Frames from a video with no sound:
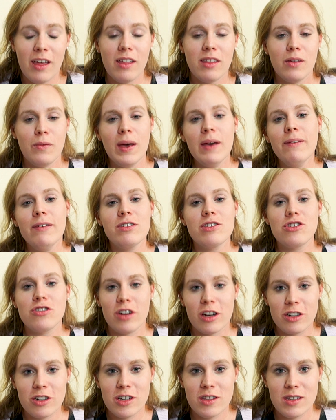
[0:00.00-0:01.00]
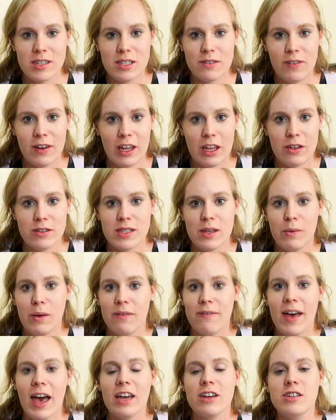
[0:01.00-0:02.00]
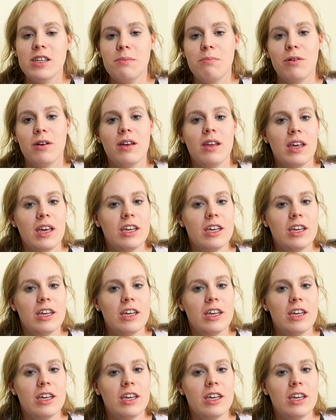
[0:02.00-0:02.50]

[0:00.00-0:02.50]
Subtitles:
The way we structured this video is that we've actually put